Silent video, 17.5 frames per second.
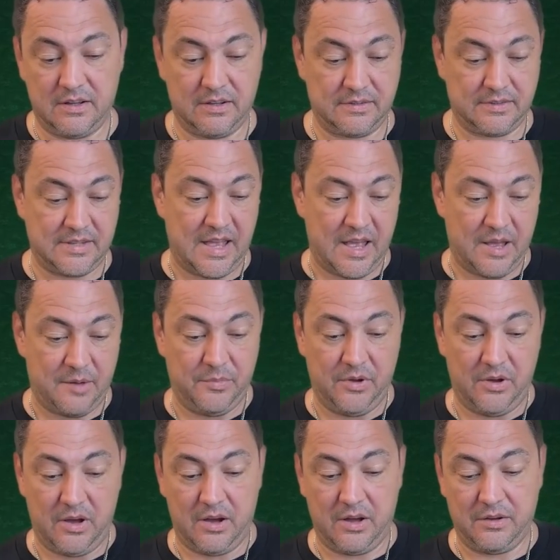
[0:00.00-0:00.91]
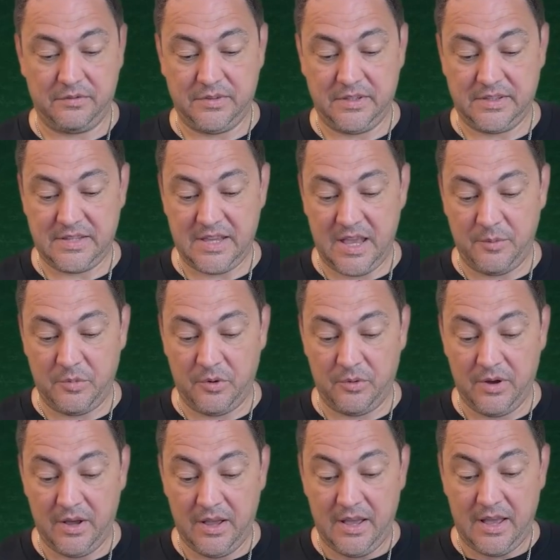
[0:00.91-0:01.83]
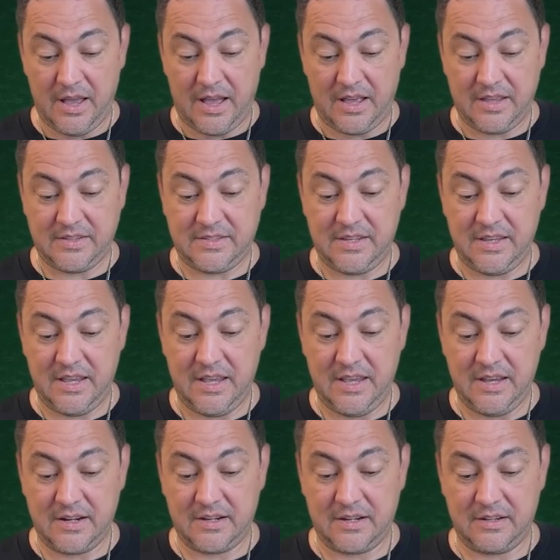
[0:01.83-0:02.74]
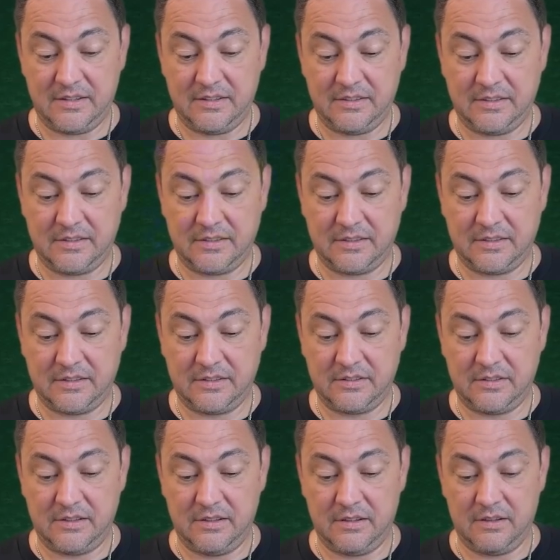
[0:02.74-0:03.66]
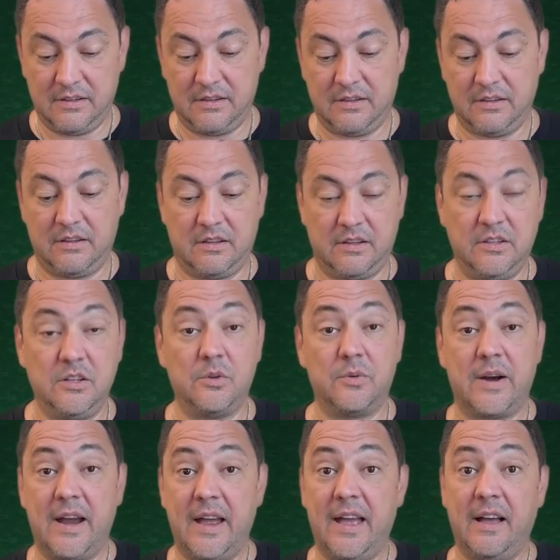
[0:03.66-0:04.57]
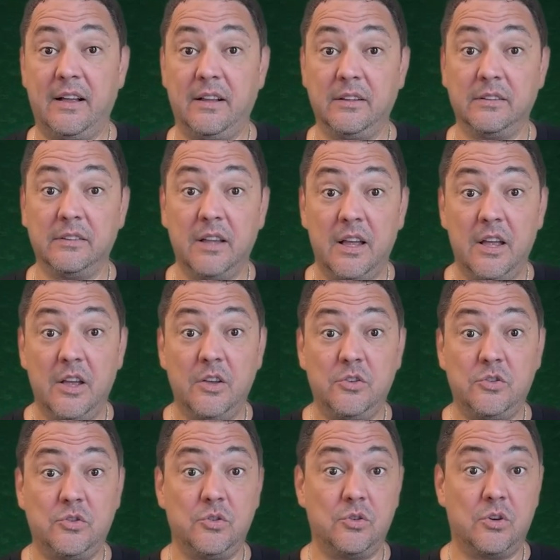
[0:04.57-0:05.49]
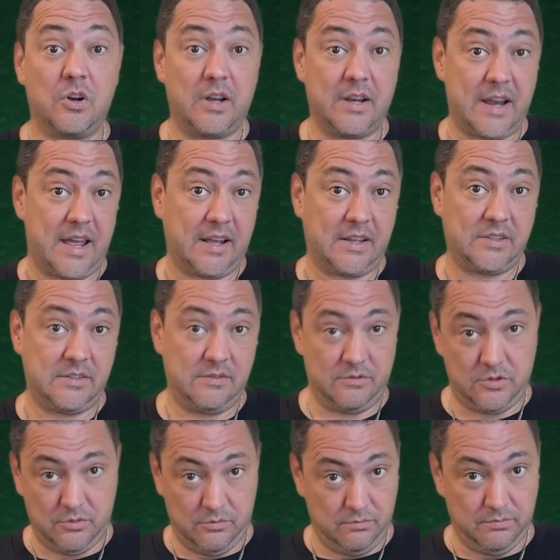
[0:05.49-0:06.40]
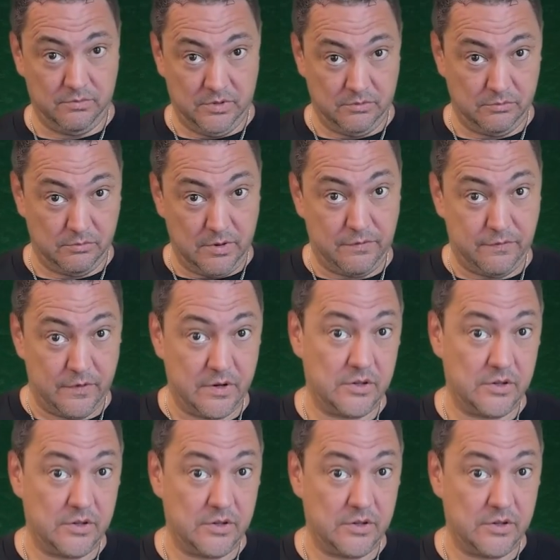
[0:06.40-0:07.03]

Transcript: tab of the table, I see here the URL to connect, to refer